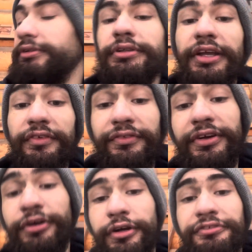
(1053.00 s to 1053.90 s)
even if it
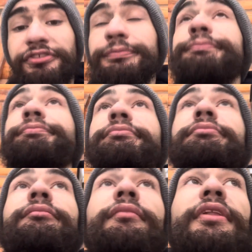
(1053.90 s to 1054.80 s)
hurts.
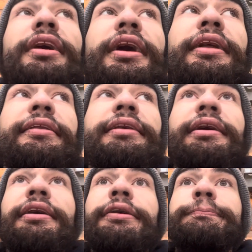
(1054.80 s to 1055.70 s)
And
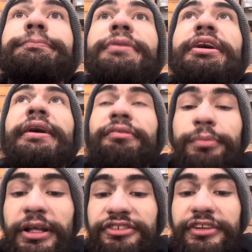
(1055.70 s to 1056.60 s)
have a
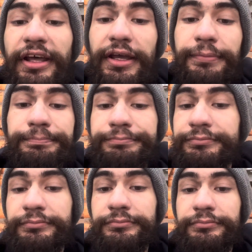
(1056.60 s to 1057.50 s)
blessed day.
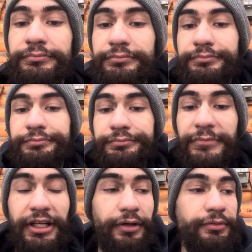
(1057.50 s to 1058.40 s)

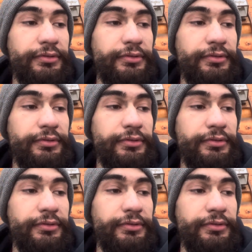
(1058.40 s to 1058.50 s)
You know,